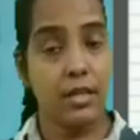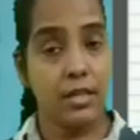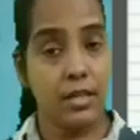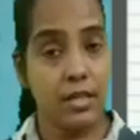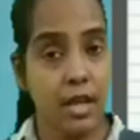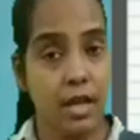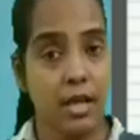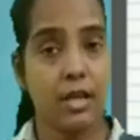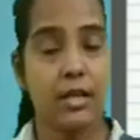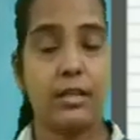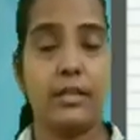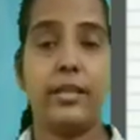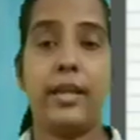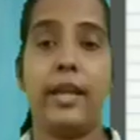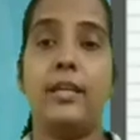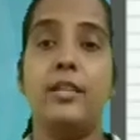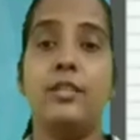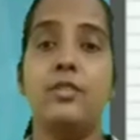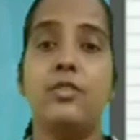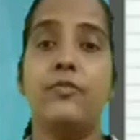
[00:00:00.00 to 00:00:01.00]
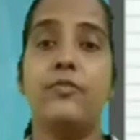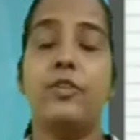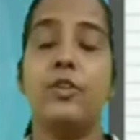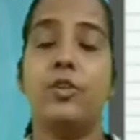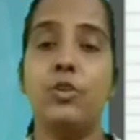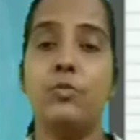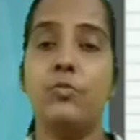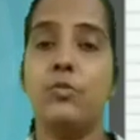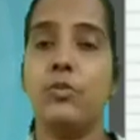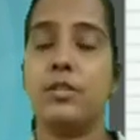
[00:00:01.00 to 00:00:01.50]
Yeah, the ends of your
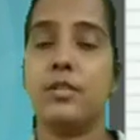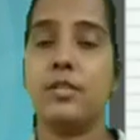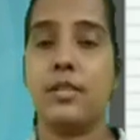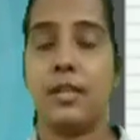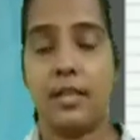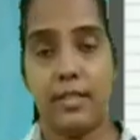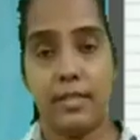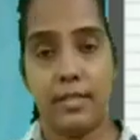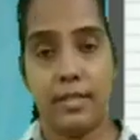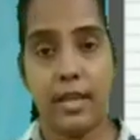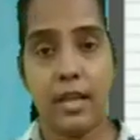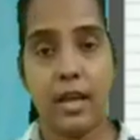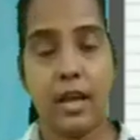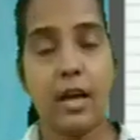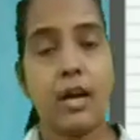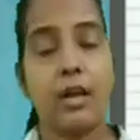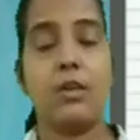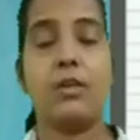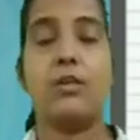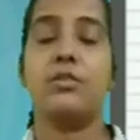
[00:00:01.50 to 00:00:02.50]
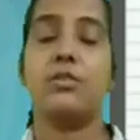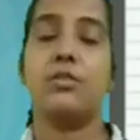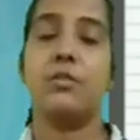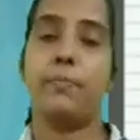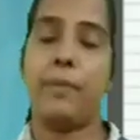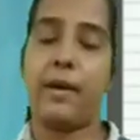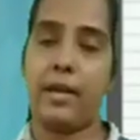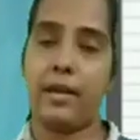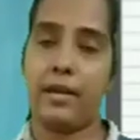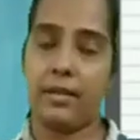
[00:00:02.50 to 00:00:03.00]
notebooks, they are also
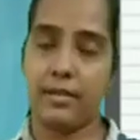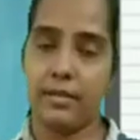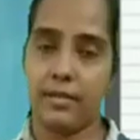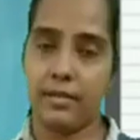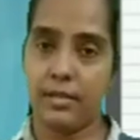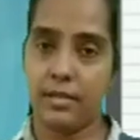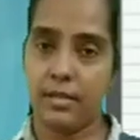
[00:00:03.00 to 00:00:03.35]
parallel.